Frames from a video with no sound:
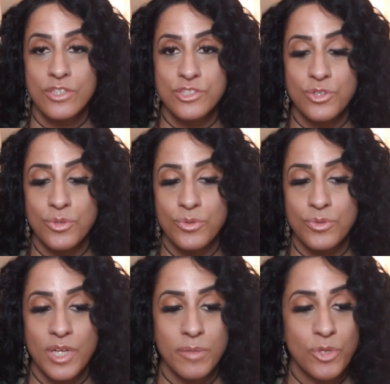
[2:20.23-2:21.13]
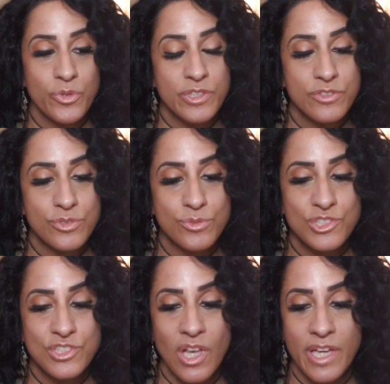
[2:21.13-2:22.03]
So I'm going to
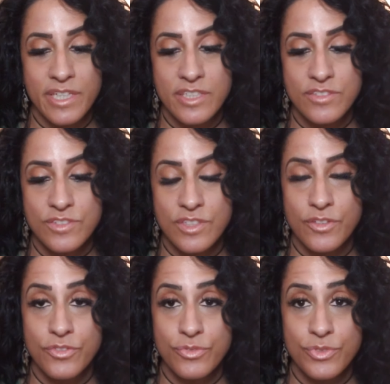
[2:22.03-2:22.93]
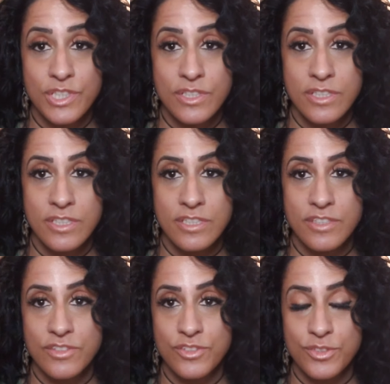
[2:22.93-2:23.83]
select 3
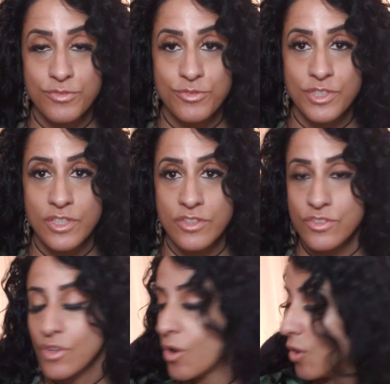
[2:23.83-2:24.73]
different